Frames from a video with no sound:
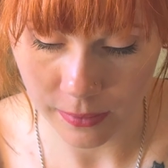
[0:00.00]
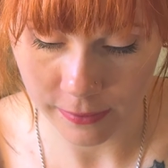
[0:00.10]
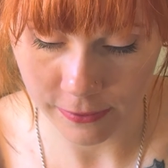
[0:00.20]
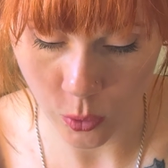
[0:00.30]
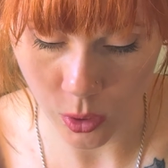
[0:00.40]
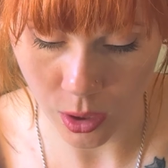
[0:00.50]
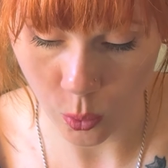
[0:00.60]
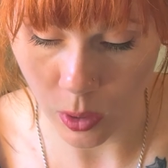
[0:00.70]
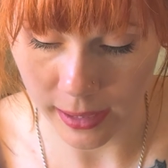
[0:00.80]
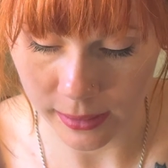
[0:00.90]
for a
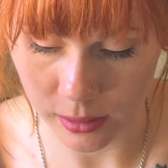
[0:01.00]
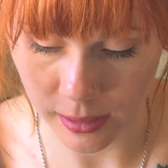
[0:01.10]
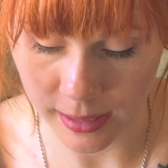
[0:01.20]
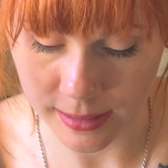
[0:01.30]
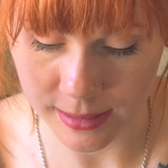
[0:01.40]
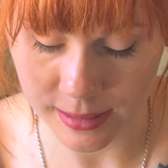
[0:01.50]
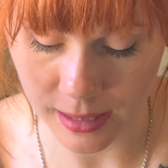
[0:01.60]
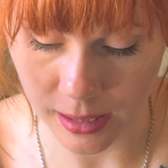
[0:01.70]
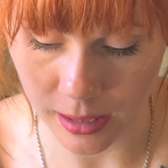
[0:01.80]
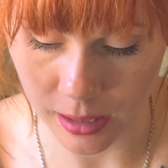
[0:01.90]
while and
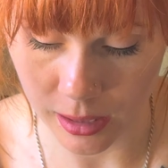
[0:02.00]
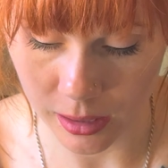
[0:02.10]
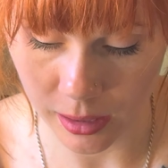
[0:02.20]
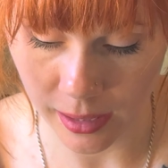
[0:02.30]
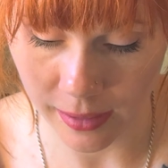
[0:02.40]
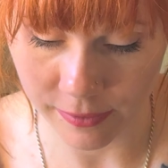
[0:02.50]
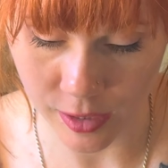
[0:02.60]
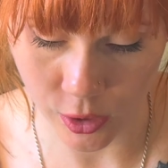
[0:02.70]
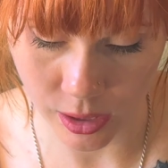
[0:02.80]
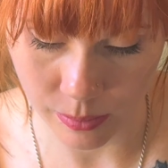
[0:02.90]
see if
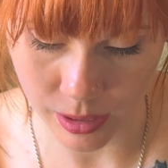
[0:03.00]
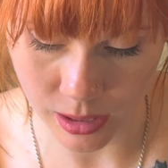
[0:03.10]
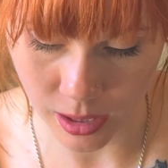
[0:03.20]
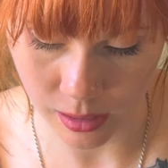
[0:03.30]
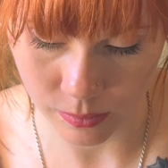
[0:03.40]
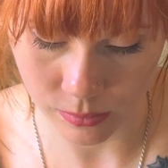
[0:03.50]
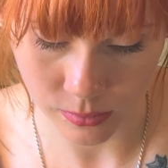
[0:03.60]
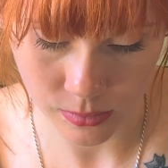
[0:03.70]
they're keeping time.